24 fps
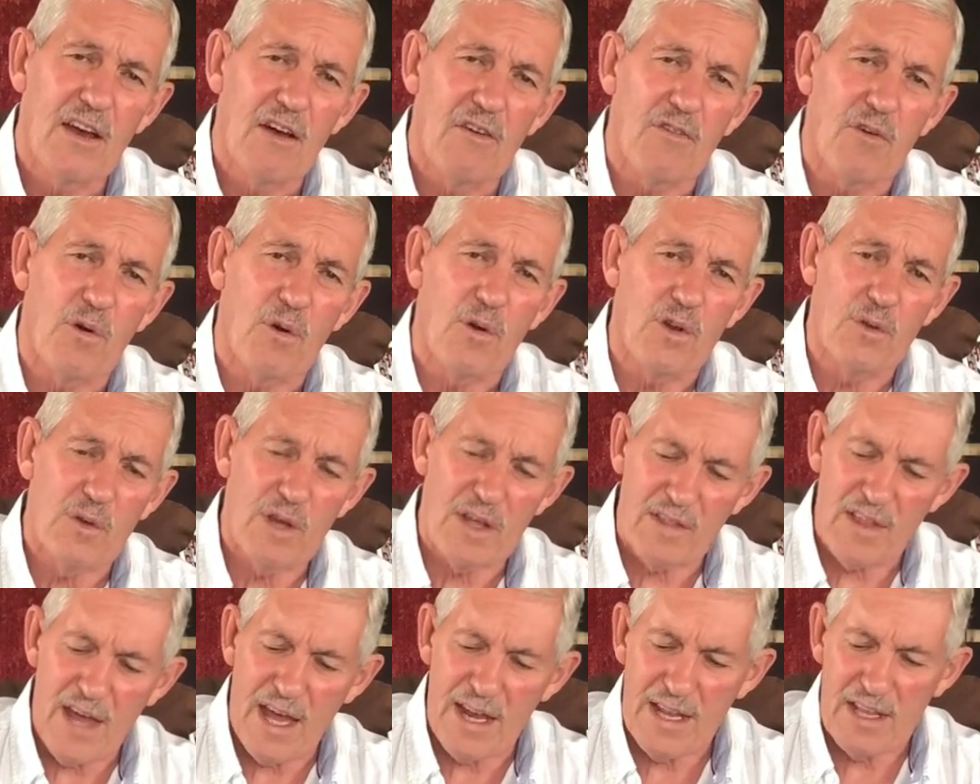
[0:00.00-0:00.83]
for
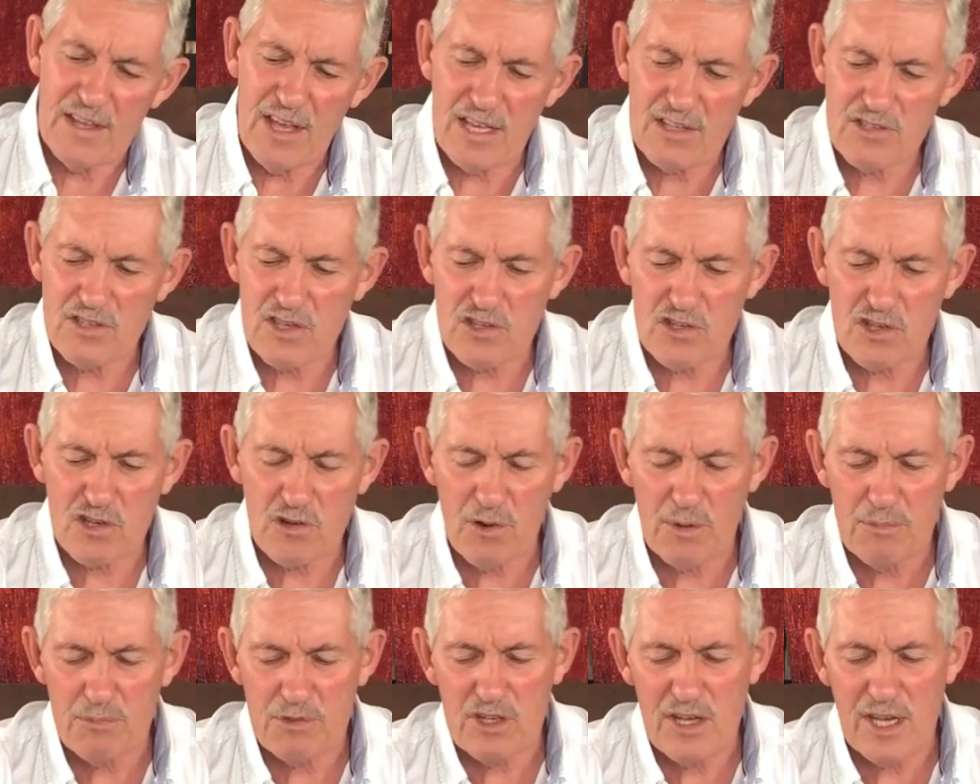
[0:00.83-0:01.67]
doing that. And here's a
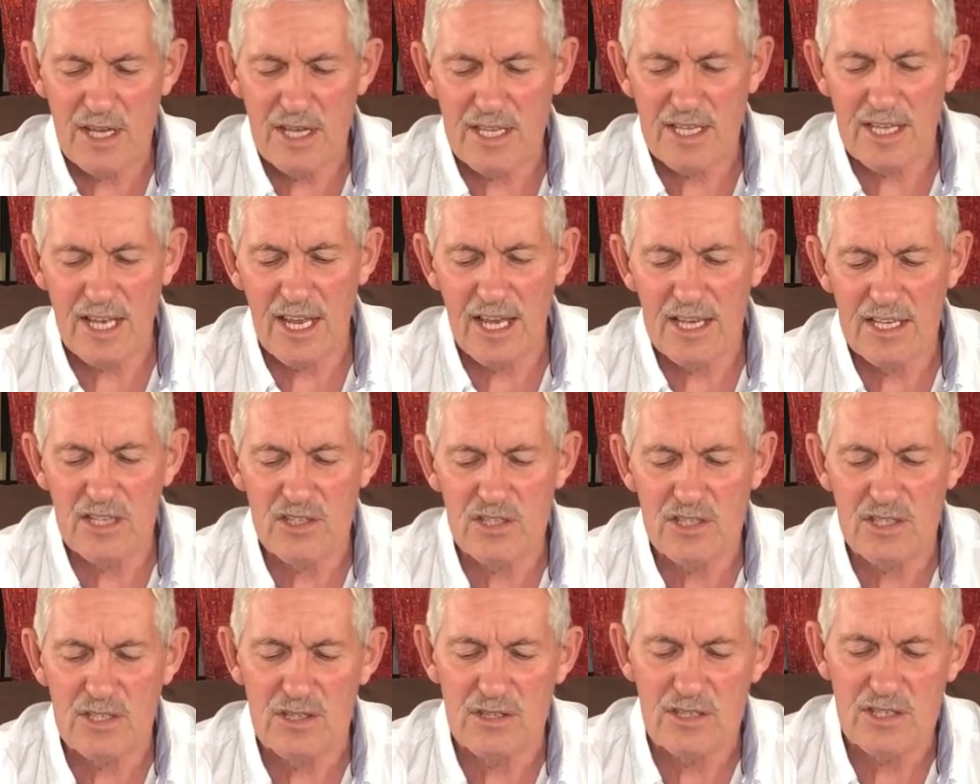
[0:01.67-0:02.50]
scripture in
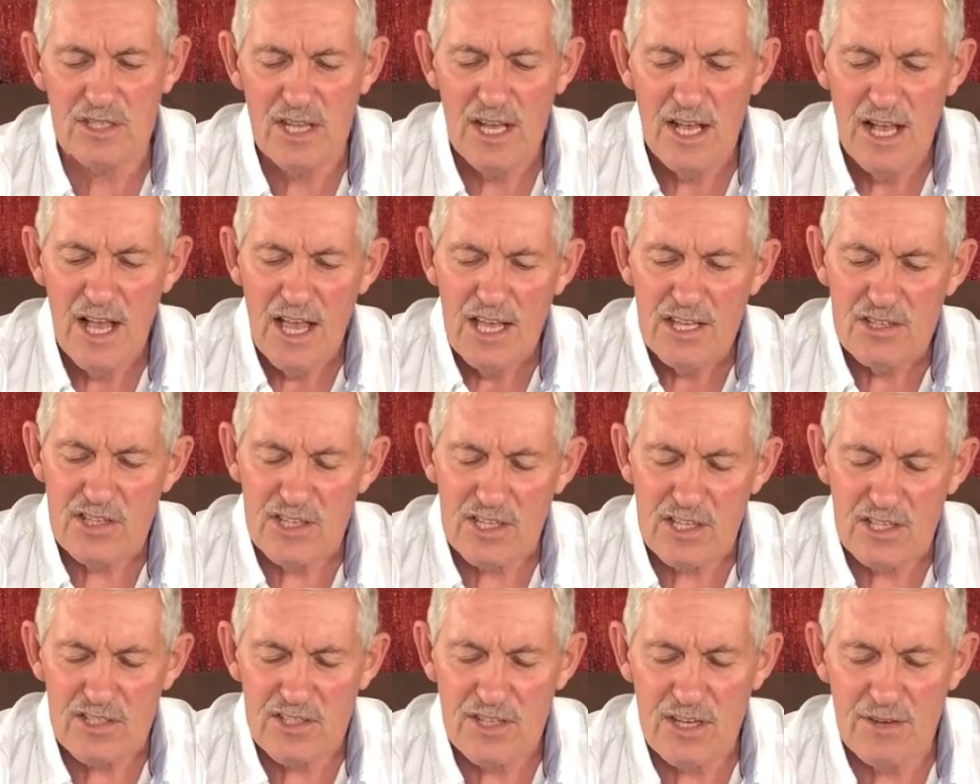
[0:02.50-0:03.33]
Galatians
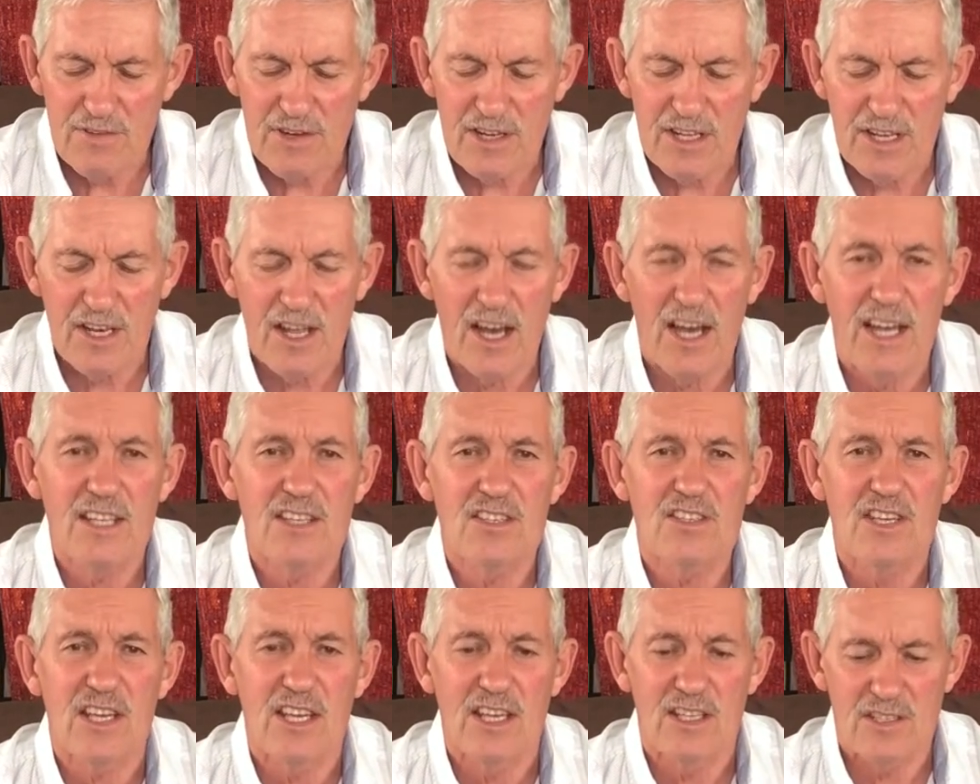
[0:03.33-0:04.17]
6, 7, and 9
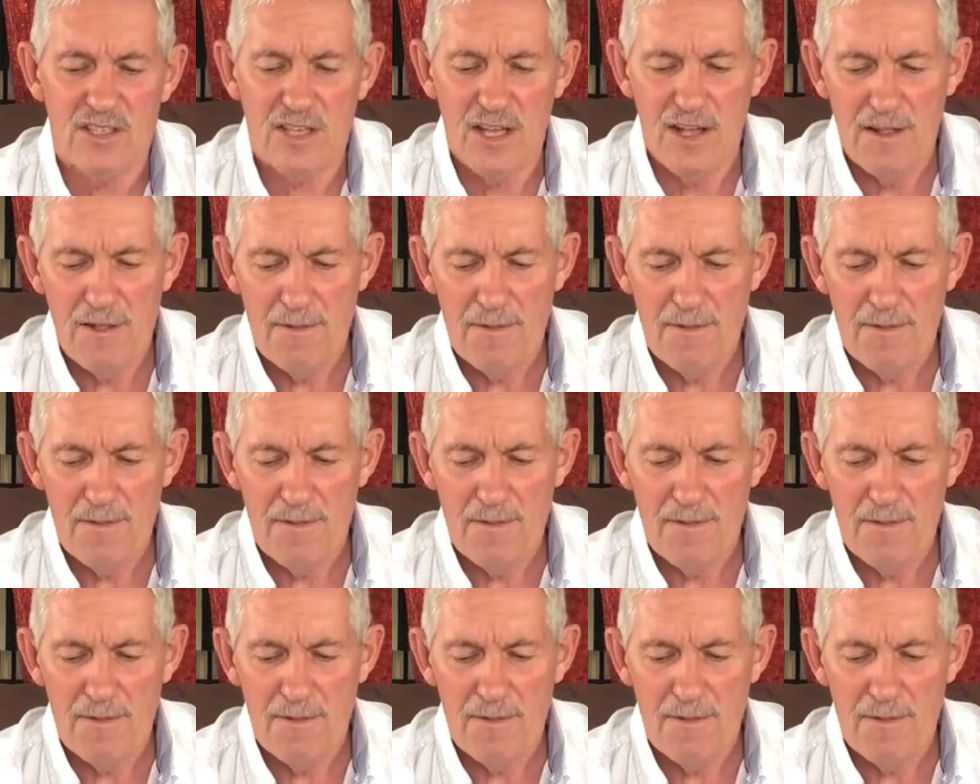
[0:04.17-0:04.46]
says,